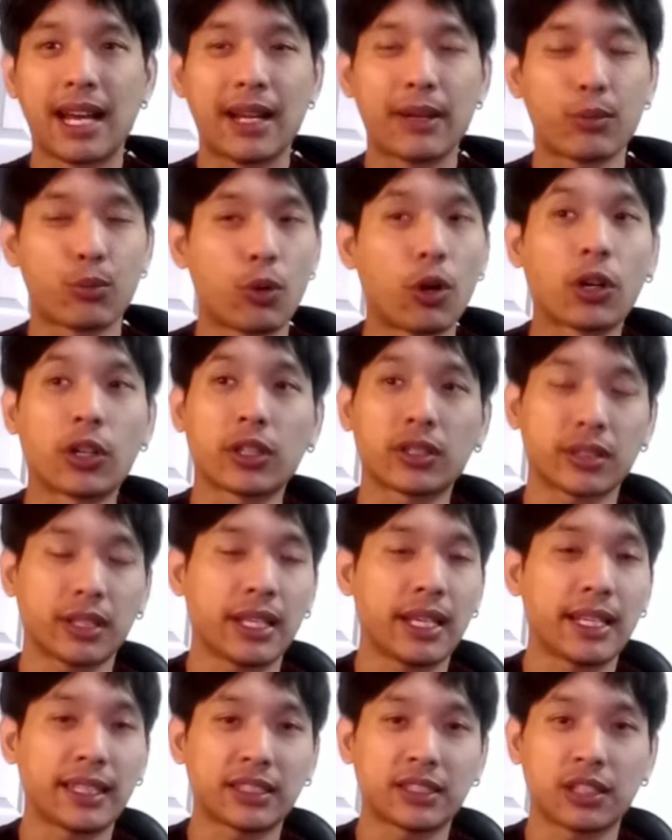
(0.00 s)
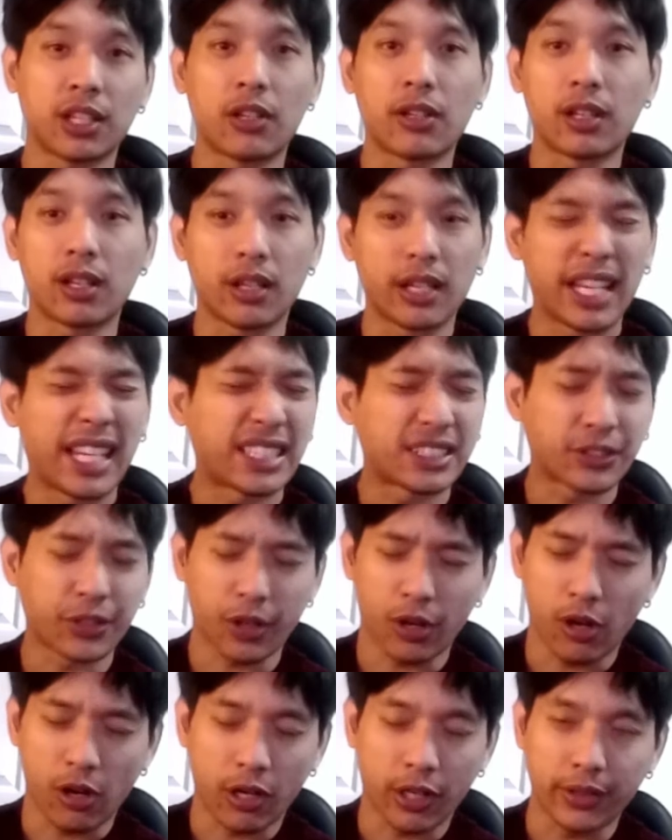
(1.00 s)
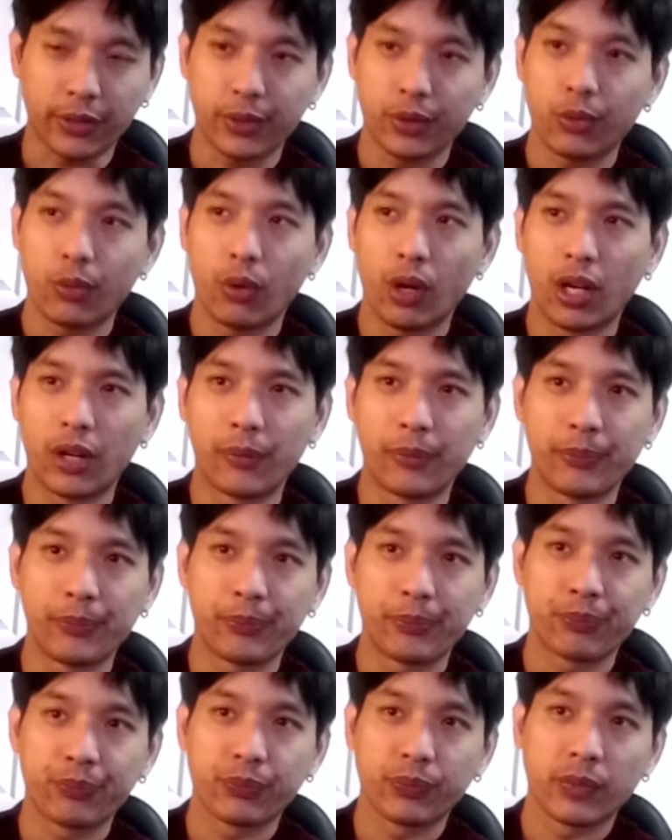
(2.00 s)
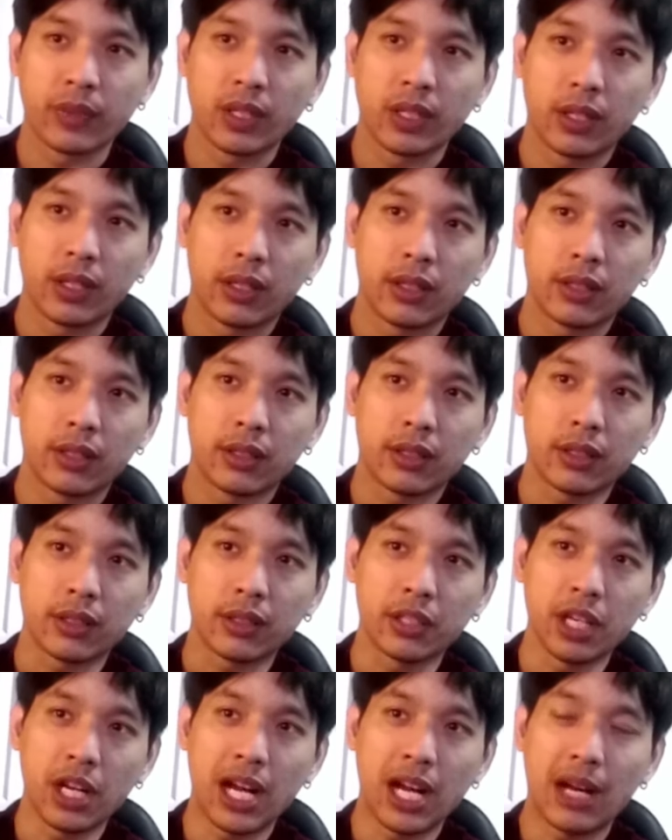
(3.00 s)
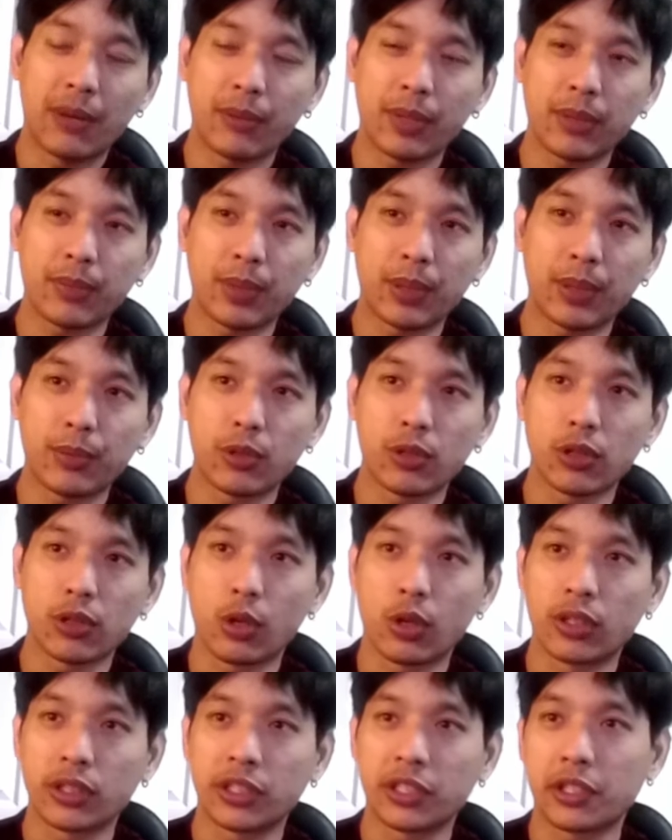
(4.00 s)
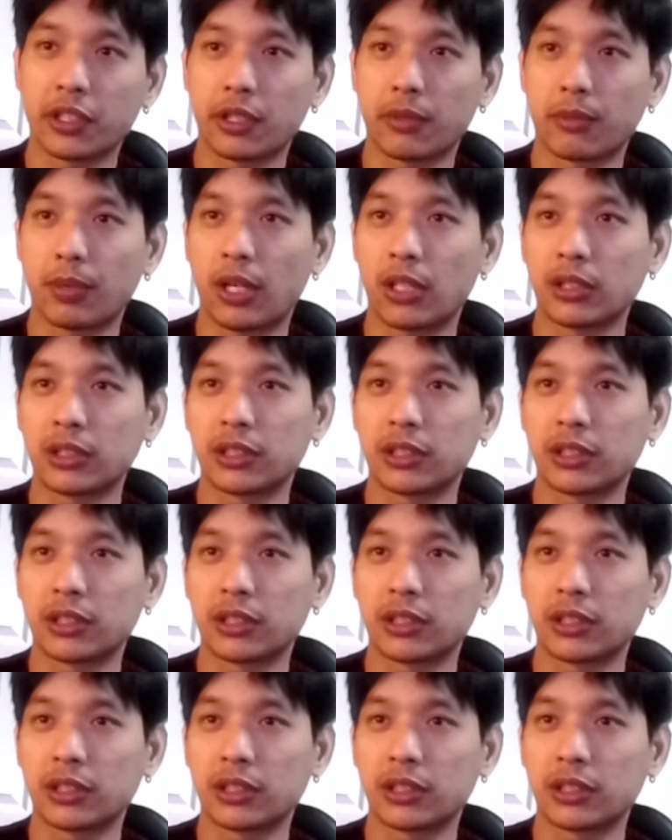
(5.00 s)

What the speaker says: work extra hard. Well, you know how many people will go into their boss's